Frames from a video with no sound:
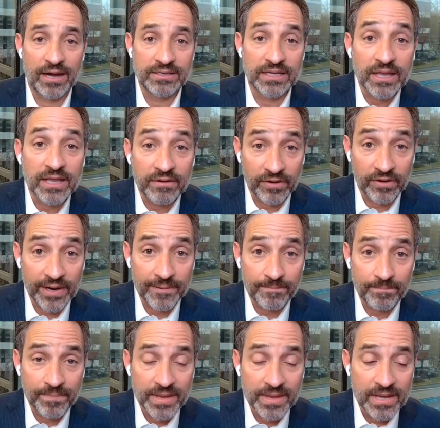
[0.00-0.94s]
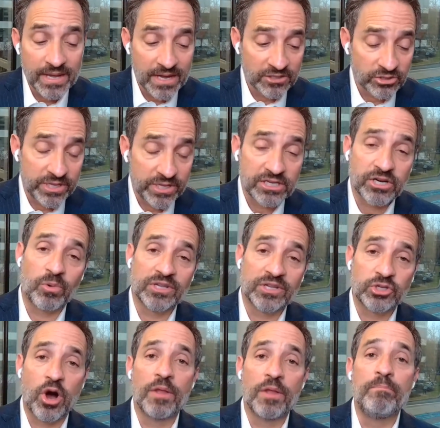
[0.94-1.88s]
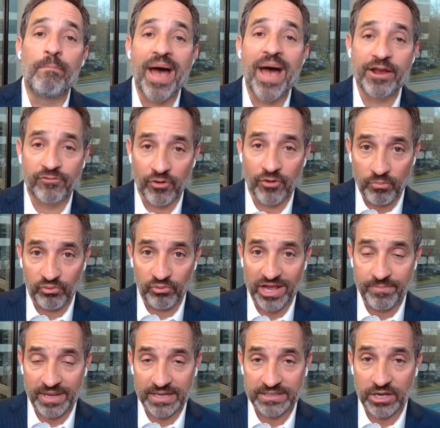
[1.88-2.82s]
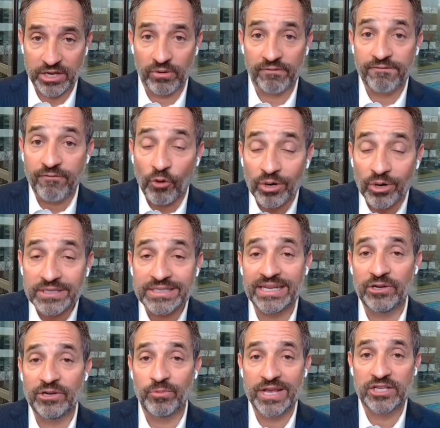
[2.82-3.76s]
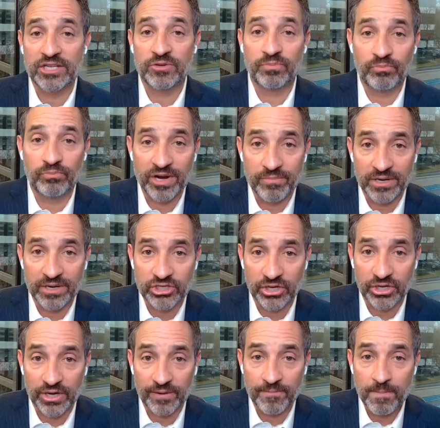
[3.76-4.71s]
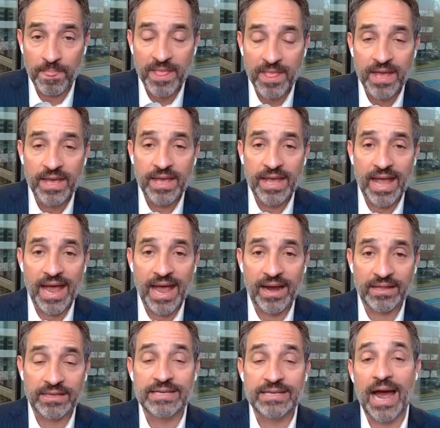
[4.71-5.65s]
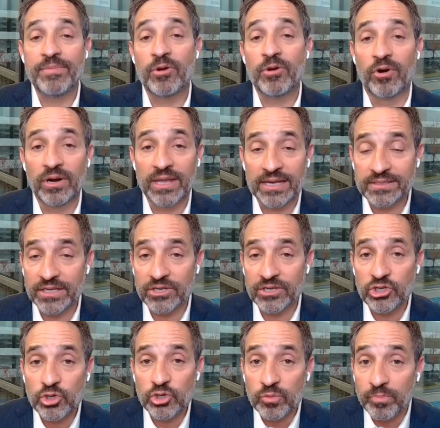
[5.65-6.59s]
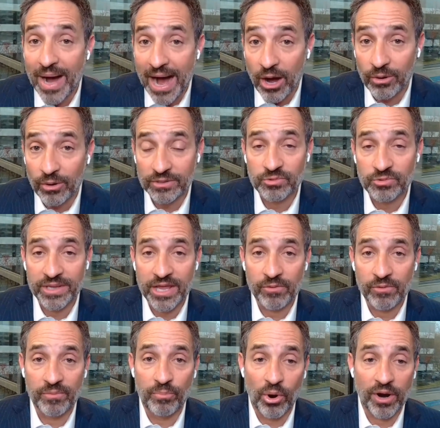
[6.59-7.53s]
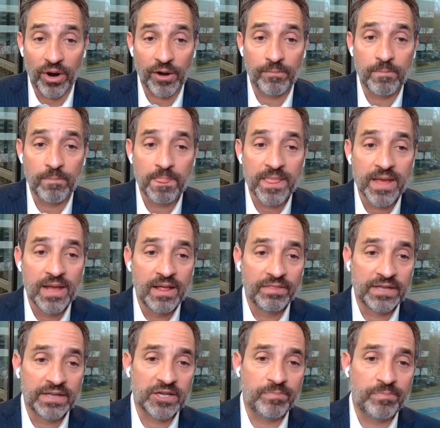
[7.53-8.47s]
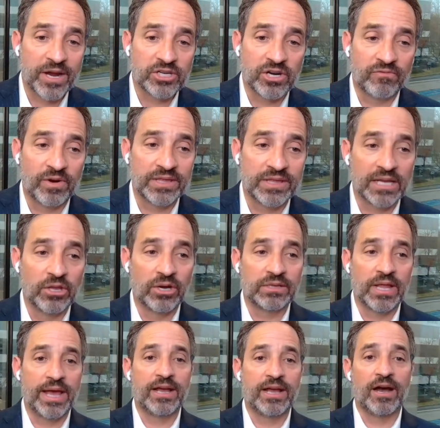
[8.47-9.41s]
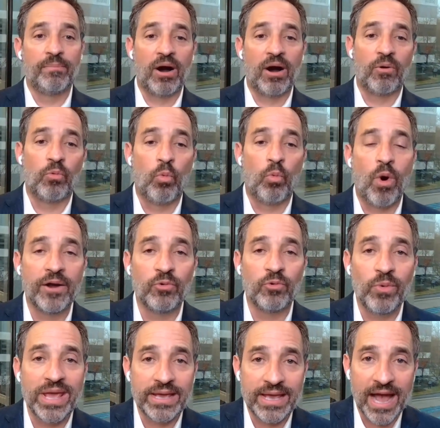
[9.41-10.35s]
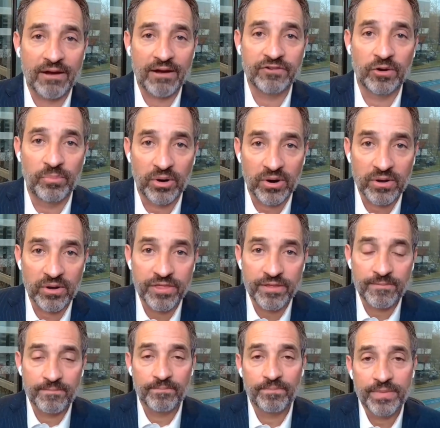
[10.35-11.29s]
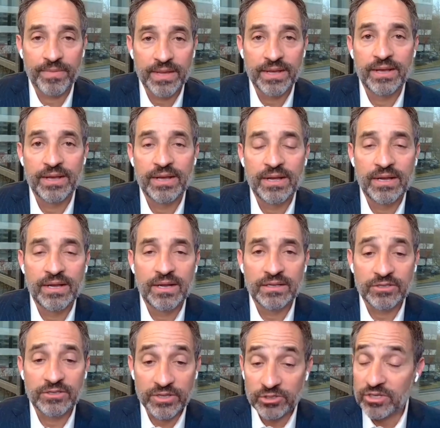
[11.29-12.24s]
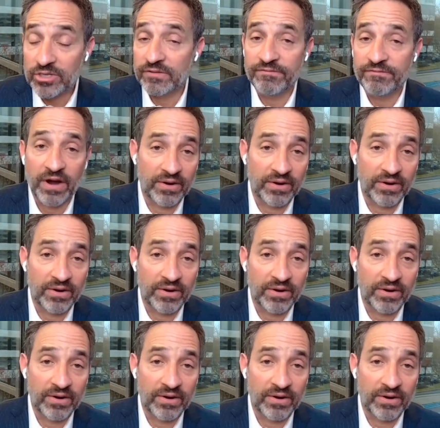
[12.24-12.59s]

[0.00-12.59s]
delivery. So these are what's called micro preemies. They were 14 weeks premature. And at the time, they were less than 2 pounds when they were born. This is a picture of what they looked like about 1 week after birth. So this was